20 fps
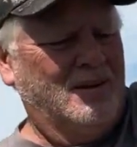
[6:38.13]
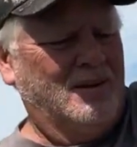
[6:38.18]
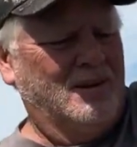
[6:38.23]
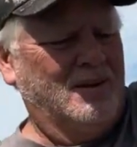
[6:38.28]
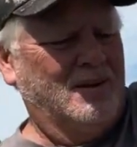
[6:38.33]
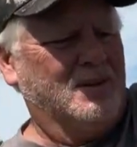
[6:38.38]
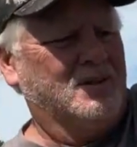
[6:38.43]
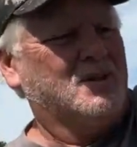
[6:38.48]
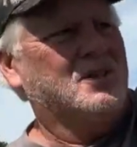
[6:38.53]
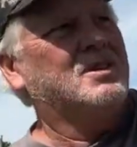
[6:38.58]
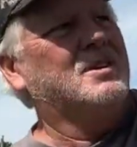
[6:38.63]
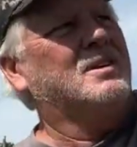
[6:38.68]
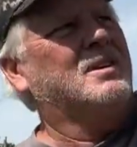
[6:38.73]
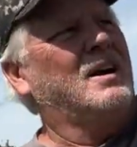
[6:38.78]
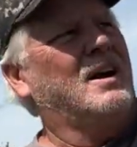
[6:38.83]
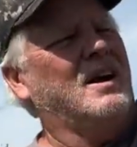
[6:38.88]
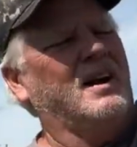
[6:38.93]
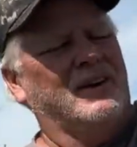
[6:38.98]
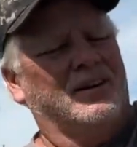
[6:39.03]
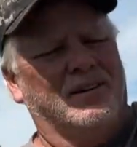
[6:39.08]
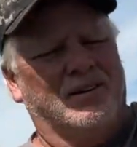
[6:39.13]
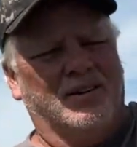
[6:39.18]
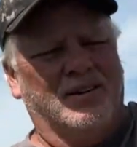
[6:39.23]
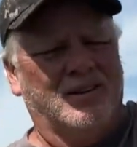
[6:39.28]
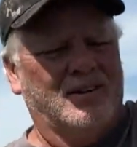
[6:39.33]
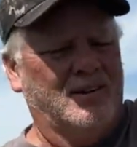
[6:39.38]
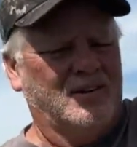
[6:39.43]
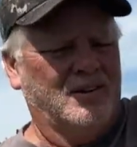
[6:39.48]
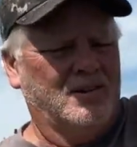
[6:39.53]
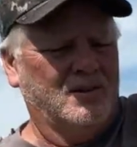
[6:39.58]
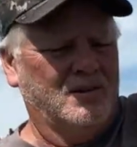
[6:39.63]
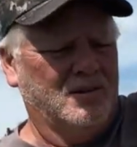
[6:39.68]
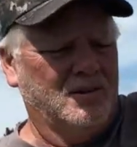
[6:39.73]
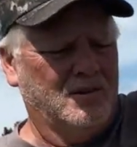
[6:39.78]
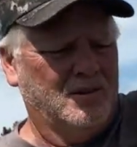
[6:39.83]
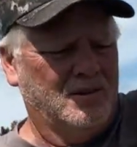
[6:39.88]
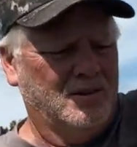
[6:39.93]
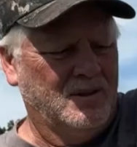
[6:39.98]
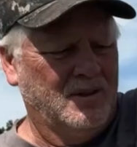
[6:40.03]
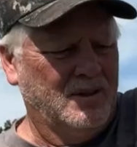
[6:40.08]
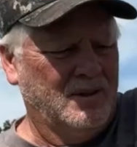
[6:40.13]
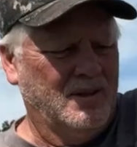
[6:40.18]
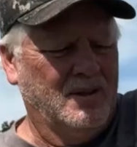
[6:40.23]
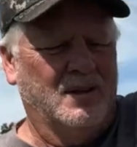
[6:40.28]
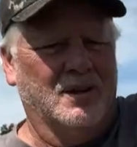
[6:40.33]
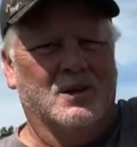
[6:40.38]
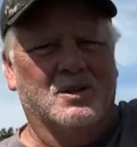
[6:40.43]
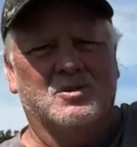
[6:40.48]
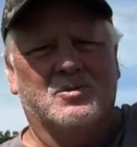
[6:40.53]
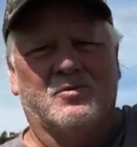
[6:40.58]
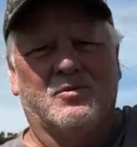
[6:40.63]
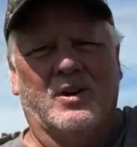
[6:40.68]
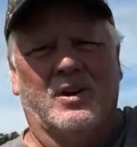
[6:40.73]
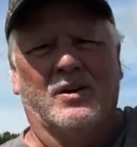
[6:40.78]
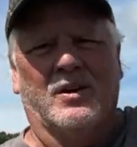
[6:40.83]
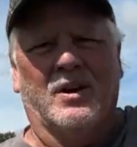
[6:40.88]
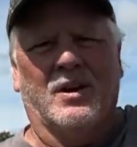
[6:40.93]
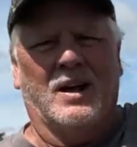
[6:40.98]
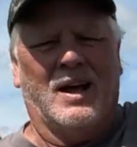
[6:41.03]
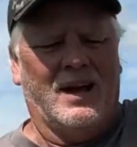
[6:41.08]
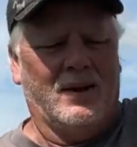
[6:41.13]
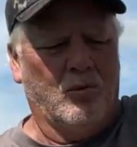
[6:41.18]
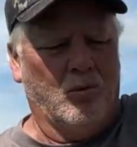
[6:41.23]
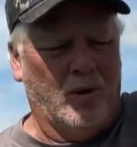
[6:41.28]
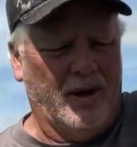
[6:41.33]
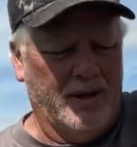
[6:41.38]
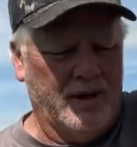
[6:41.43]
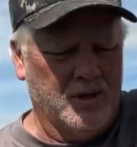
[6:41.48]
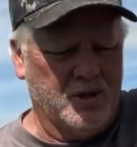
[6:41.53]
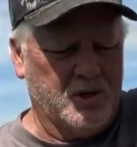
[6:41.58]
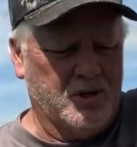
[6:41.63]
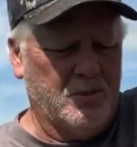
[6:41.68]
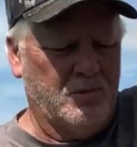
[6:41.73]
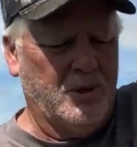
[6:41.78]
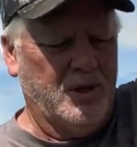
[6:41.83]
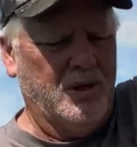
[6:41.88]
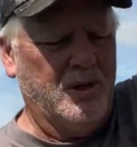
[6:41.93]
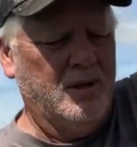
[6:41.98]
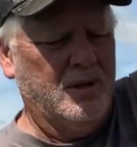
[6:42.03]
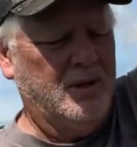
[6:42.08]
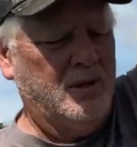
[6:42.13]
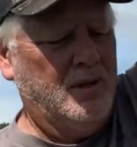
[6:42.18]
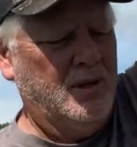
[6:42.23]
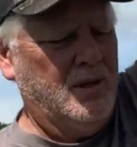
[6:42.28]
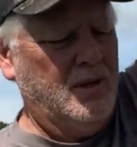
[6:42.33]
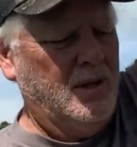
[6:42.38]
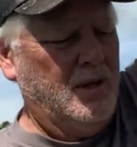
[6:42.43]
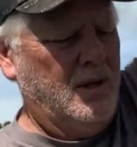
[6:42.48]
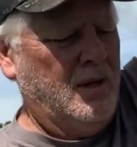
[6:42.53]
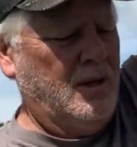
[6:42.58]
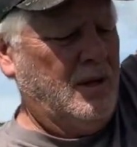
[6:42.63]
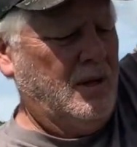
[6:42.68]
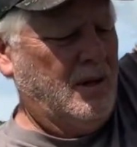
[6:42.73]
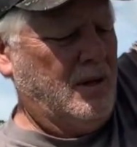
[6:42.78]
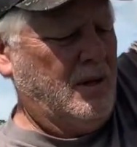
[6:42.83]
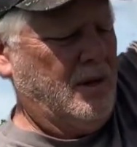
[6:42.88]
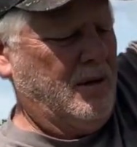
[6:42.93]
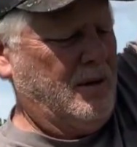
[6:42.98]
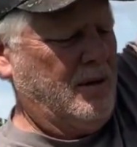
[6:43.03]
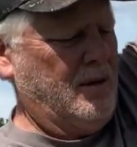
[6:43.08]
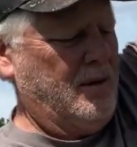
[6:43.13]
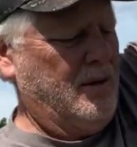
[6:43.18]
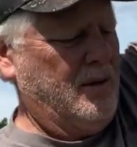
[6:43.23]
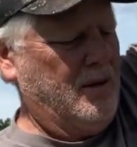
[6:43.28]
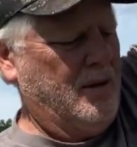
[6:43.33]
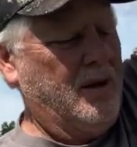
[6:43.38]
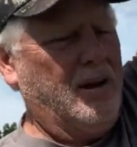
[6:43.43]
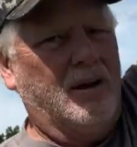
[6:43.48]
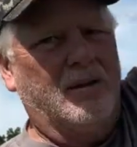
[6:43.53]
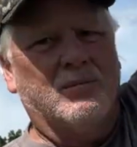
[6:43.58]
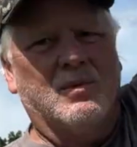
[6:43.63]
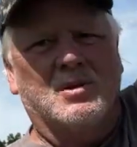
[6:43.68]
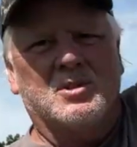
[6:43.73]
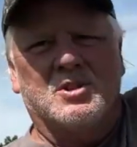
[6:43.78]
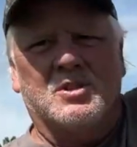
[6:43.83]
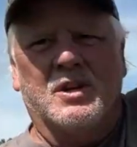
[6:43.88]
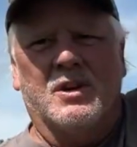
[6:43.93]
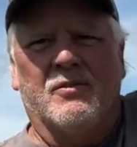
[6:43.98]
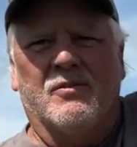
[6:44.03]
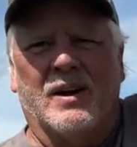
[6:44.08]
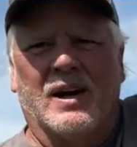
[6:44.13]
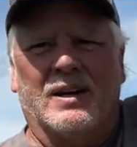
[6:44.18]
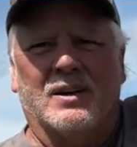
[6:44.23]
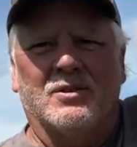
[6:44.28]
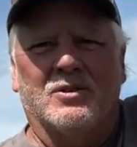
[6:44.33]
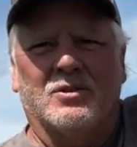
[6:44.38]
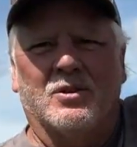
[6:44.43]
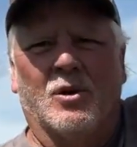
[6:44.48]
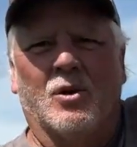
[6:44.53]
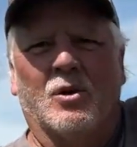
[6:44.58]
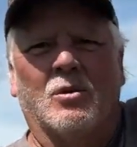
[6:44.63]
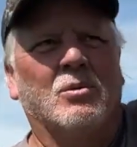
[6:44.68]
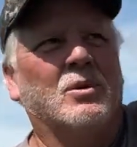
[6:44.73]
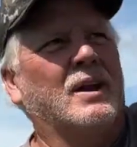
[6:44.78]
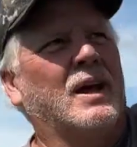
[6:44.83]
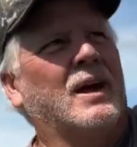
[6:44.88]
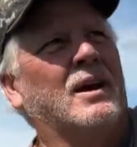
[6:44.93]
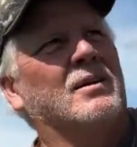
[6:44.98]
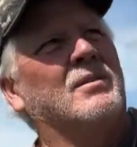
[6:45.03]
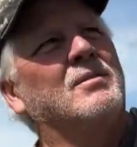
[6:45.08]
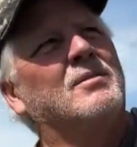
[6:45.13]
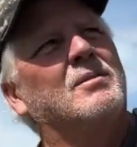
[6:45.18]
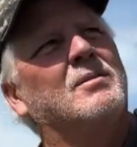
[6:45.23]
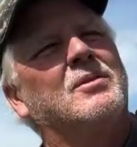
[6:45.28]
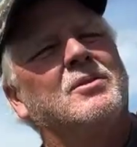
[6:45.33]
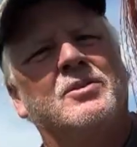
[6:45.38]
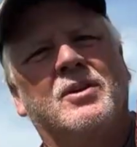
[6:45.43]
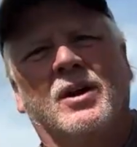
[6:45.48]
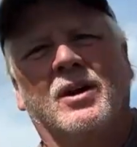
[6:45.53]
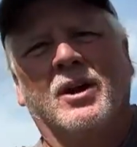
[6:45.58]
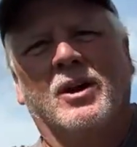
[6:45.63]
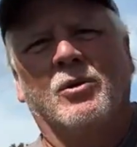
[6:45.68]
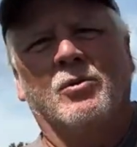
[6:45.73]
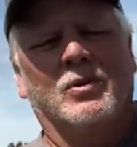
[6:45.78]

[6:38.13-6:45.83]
It is very lightweightish to me. Now I'm going to see if I can throw it without dealing